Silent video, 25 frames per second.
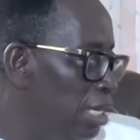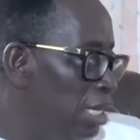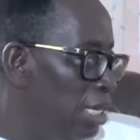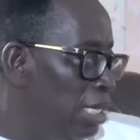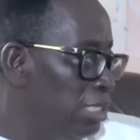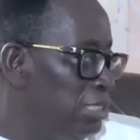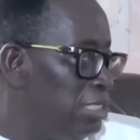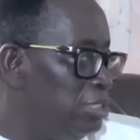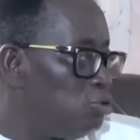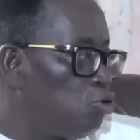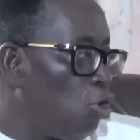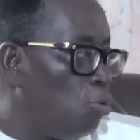
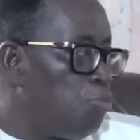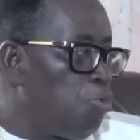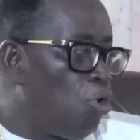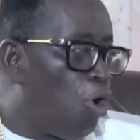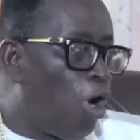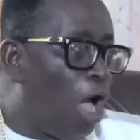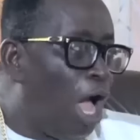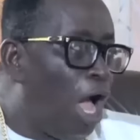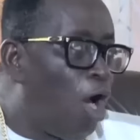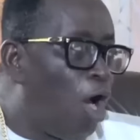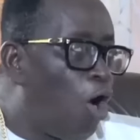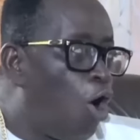E ti so
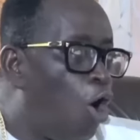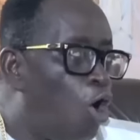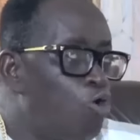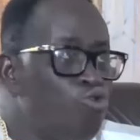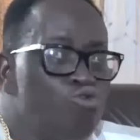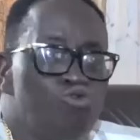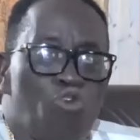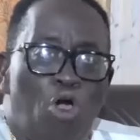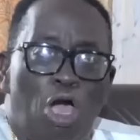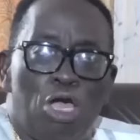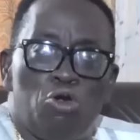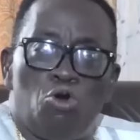goa,
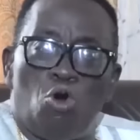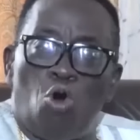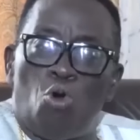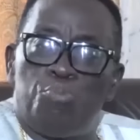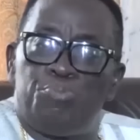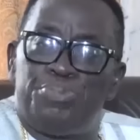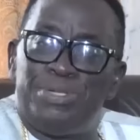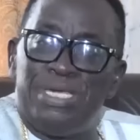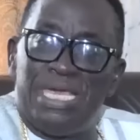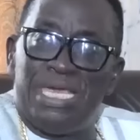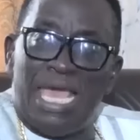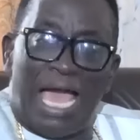o nyon
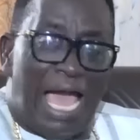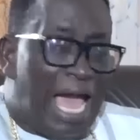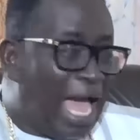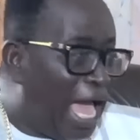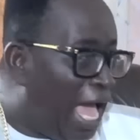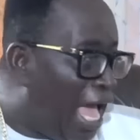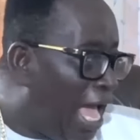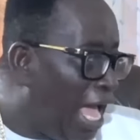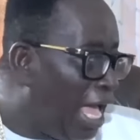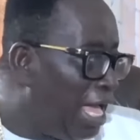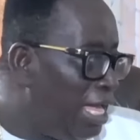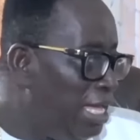o
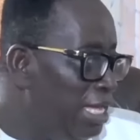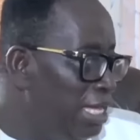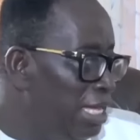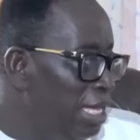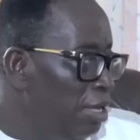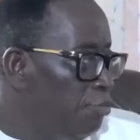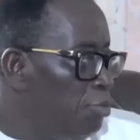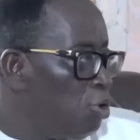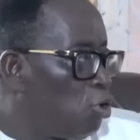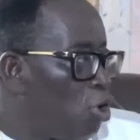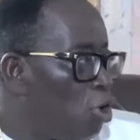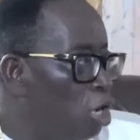bia.
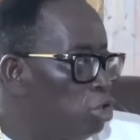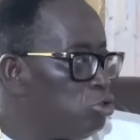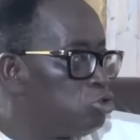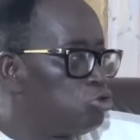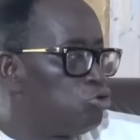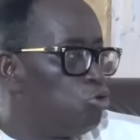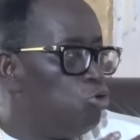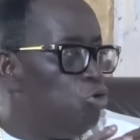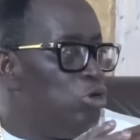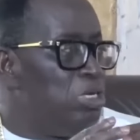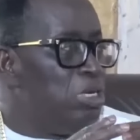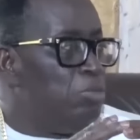
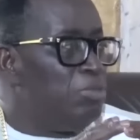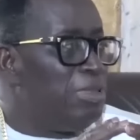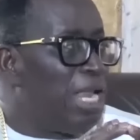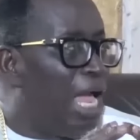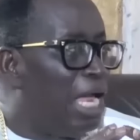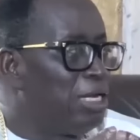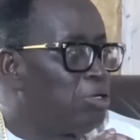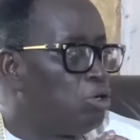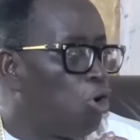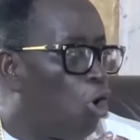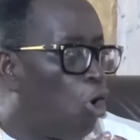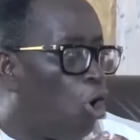Because who did
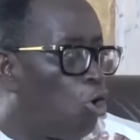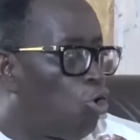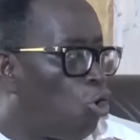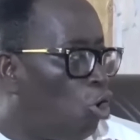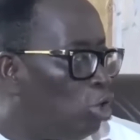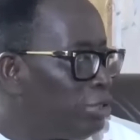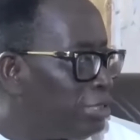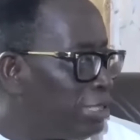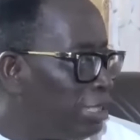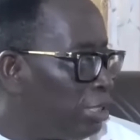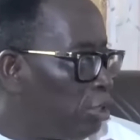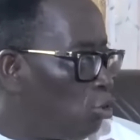not the
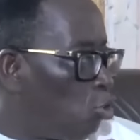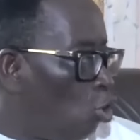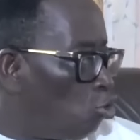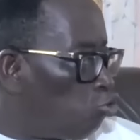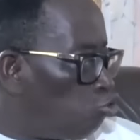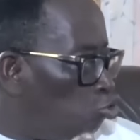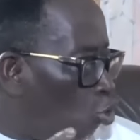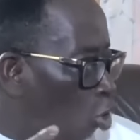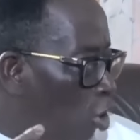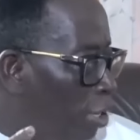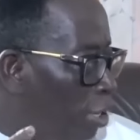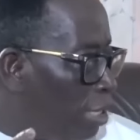occultic
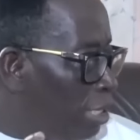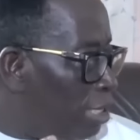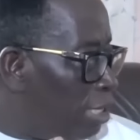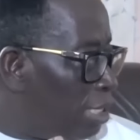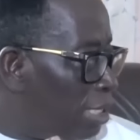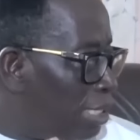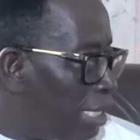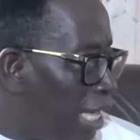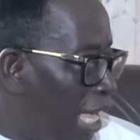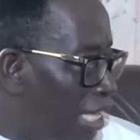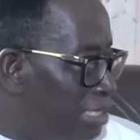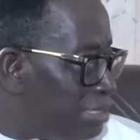could join
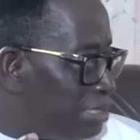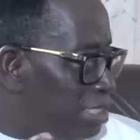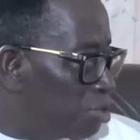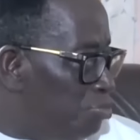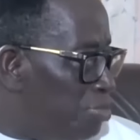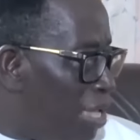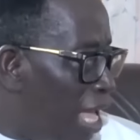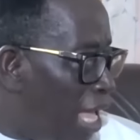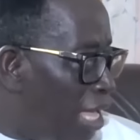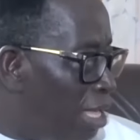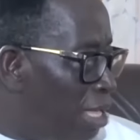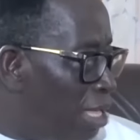cancel
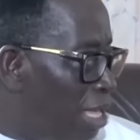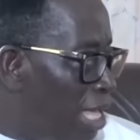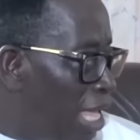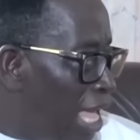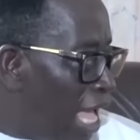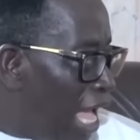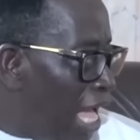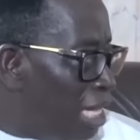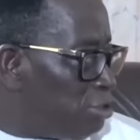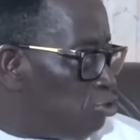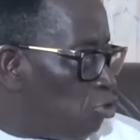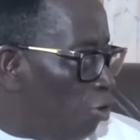there?
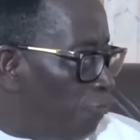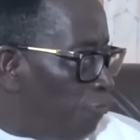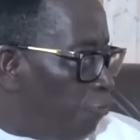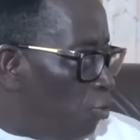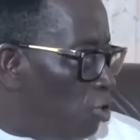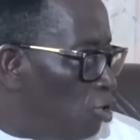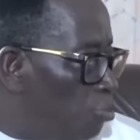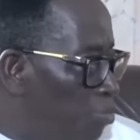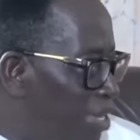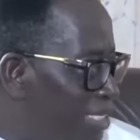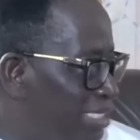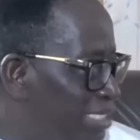I saw
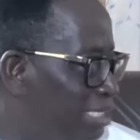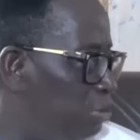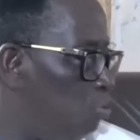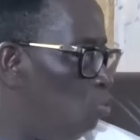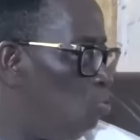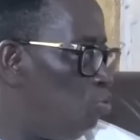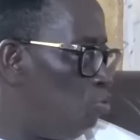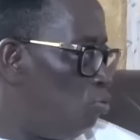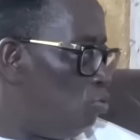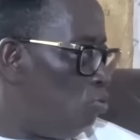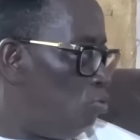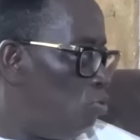for no better.
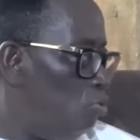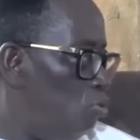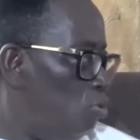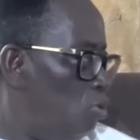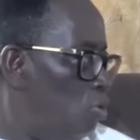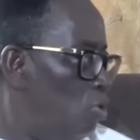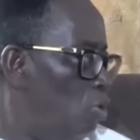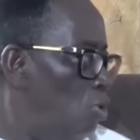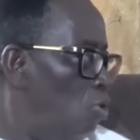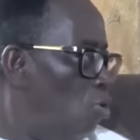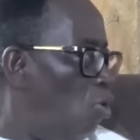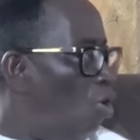
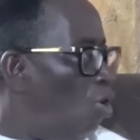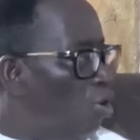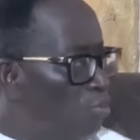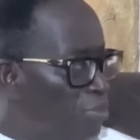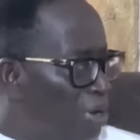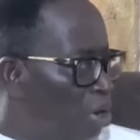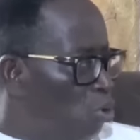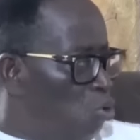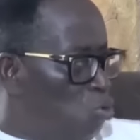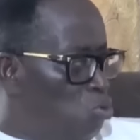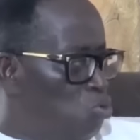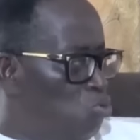Oh,
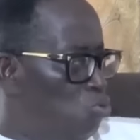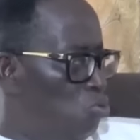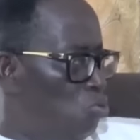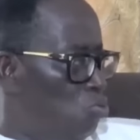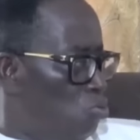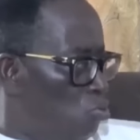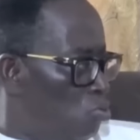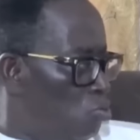me who?